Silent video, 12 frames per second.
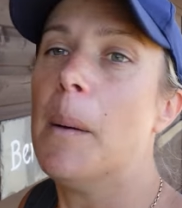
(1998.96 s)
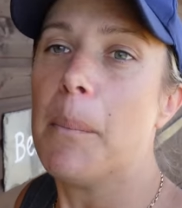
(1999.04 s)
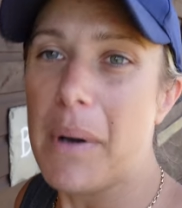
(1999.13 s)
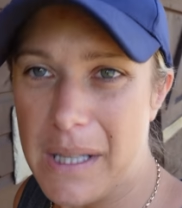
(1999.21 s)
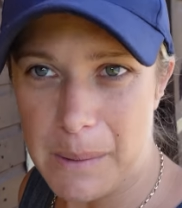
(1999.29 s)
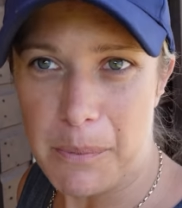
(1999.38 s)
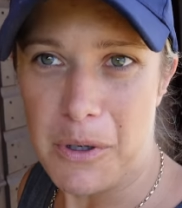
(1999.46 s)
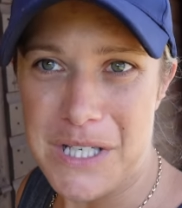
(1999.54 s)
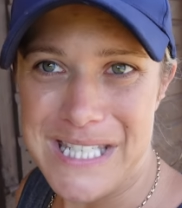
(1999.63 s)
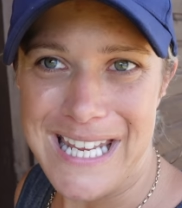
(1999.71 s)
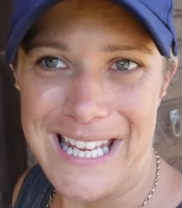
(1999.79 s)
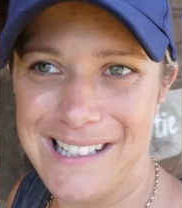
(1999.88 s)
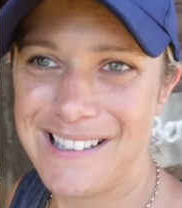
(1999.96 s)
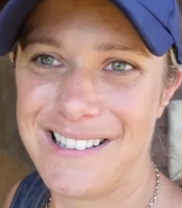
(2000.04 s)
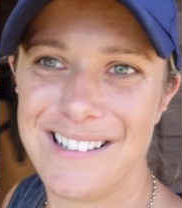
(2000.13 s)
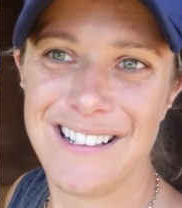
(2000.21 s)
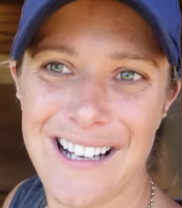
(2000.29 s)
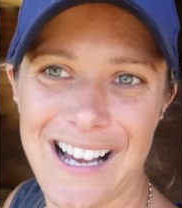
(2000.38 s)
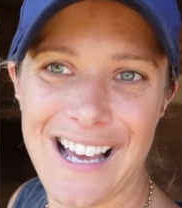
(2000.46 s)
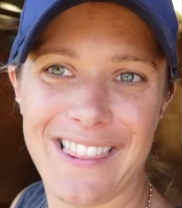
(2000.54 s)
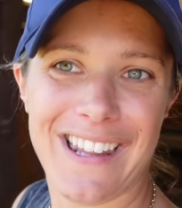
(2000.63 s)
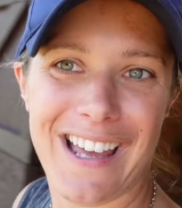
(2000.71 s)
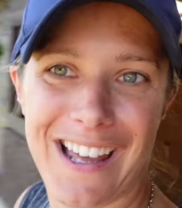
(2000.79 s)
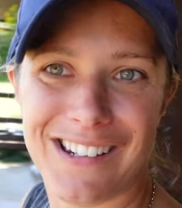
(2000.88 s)
bring the boys in,
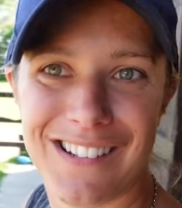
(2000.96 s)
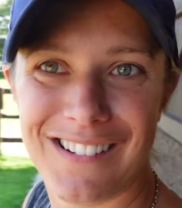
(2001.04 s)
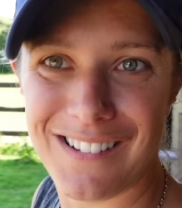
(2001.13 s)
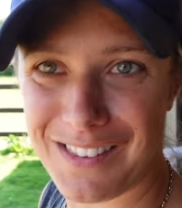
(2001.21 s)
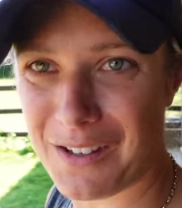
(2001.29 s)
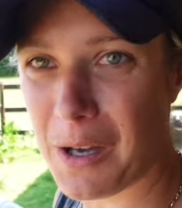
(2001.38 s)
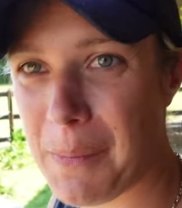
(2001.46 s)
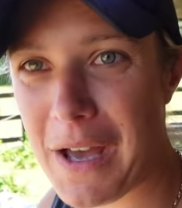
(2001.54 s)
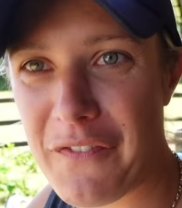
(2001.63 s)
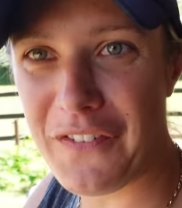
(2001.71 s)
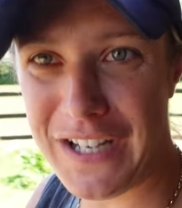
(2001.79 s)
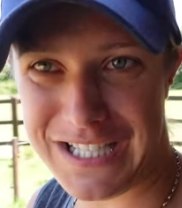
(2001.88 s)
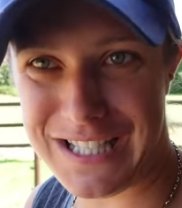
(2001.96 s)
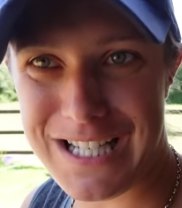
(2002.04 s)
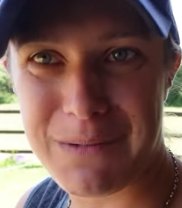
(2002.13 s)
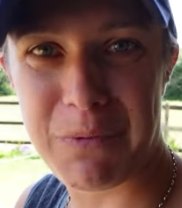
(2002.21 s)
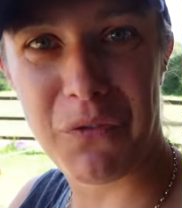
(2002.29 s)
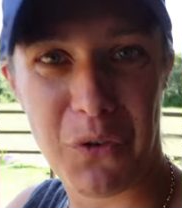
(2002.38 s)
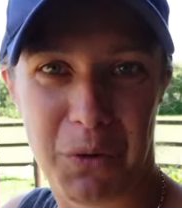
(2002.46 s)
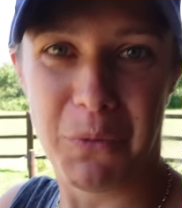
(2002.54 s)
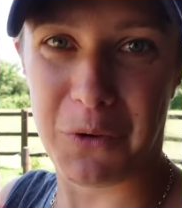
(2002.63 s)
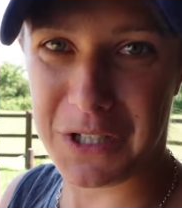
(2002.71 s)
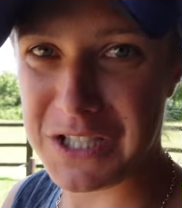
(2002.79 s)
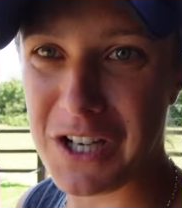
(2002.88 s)
and then I thought I'd better finish this before the
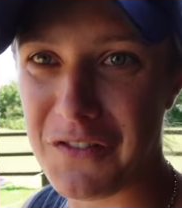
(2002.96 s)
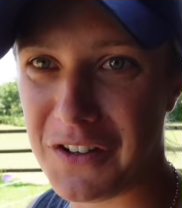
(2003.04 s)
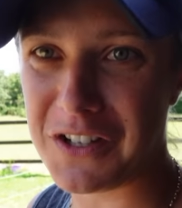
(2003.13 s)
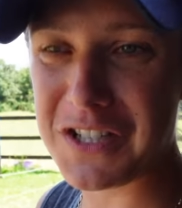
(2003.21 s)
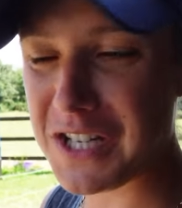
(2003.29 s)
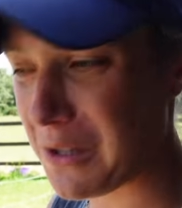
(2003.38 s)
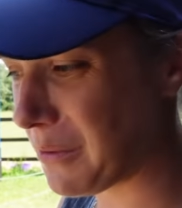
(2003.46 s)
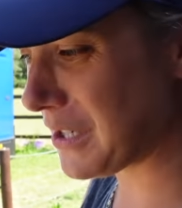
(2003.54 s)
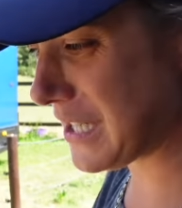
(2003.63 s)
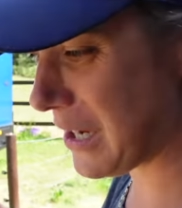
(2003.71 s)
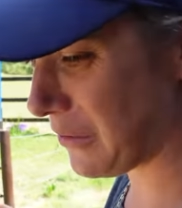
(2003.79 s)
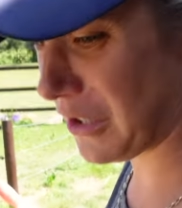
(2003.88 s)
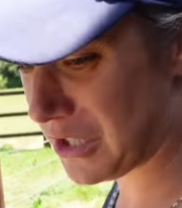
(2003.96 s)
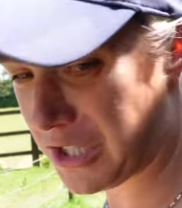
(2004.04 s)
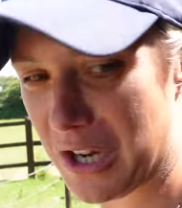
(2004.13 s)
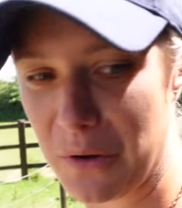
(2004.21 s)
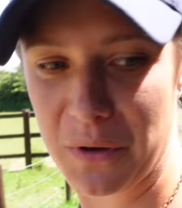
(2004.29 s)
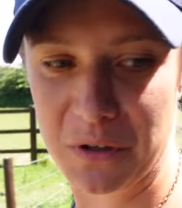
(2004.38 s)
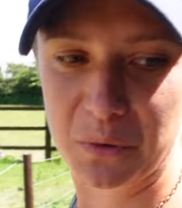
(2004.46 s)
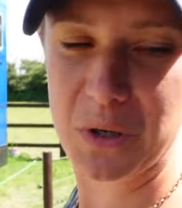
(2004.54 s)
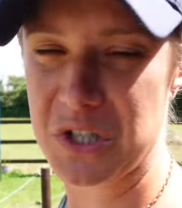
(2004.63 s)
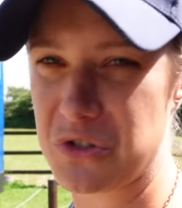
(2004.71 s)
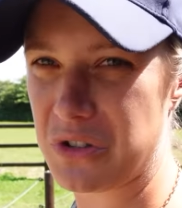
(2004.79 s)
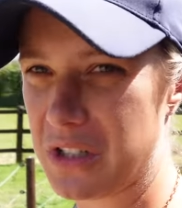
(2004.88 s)
morning's over, because otherwise how can I show an
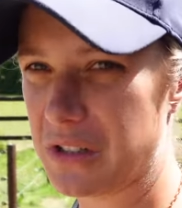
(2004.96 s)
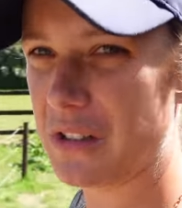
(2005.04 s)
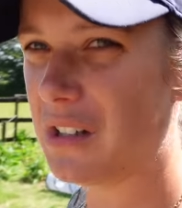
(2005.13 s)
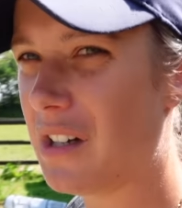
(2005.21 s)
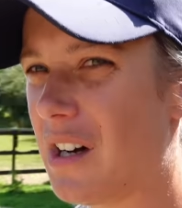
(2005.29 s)
equestrian